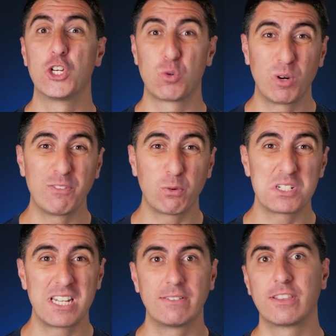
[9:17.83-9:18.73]
24
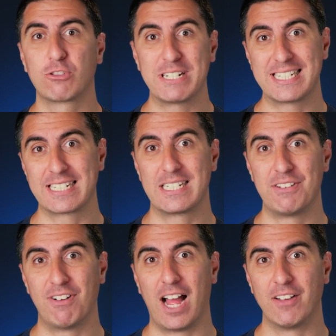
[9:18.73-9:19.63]
7,
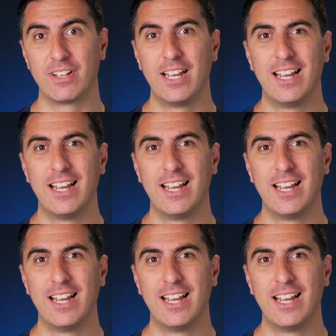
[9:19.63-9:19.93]
365.